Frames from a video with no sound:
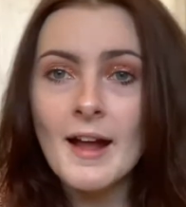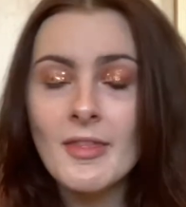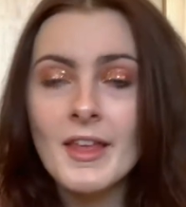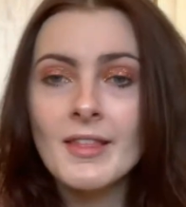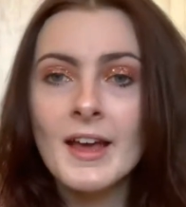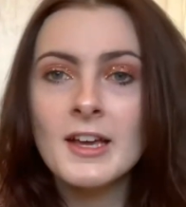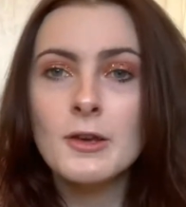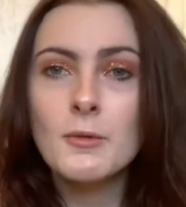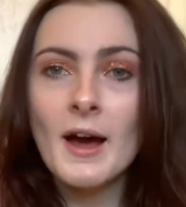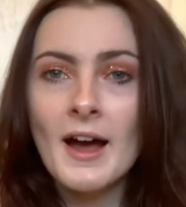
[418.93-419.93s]
and then like
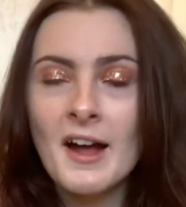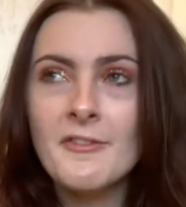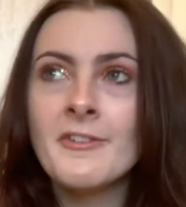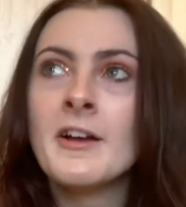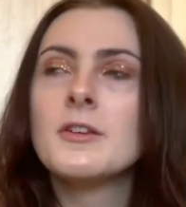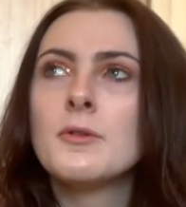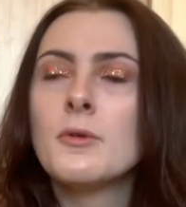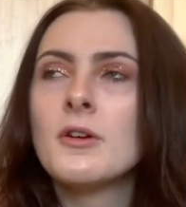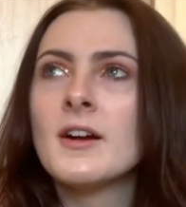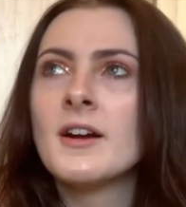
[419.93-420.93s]
you have
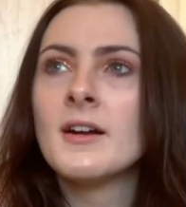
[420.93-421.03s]
your